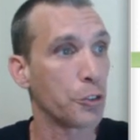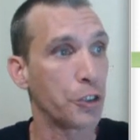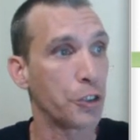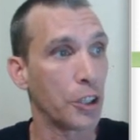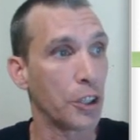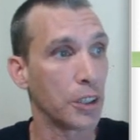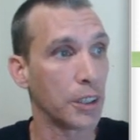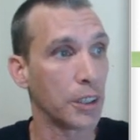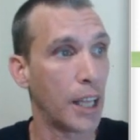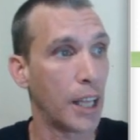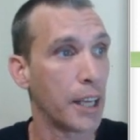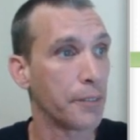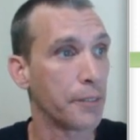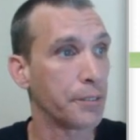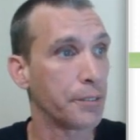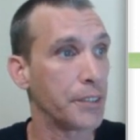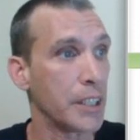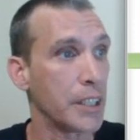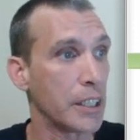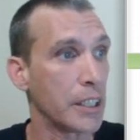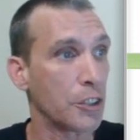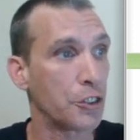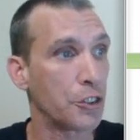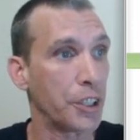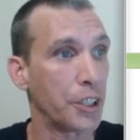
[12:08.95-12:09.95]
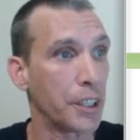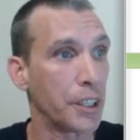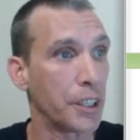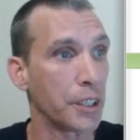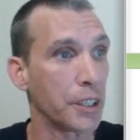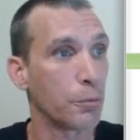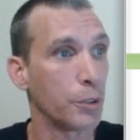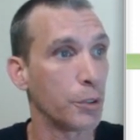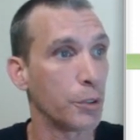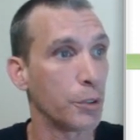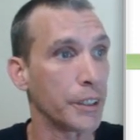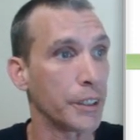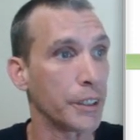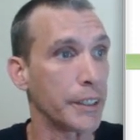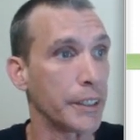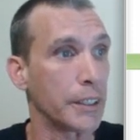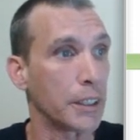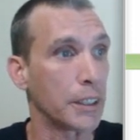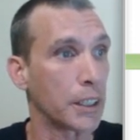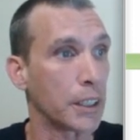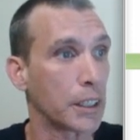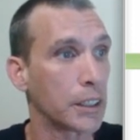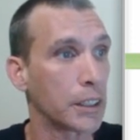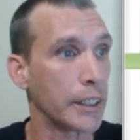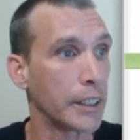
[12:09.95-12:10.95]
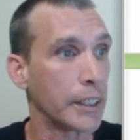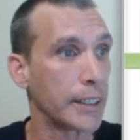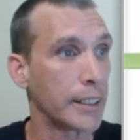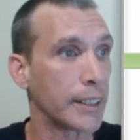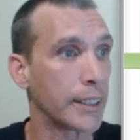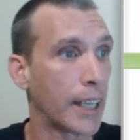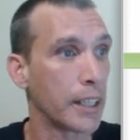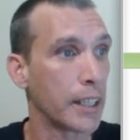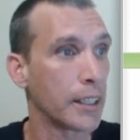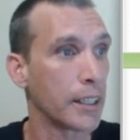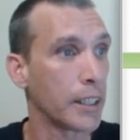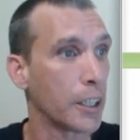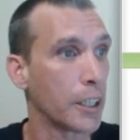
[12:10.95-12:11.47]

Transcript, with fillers: and there's a lot of things that it really uh,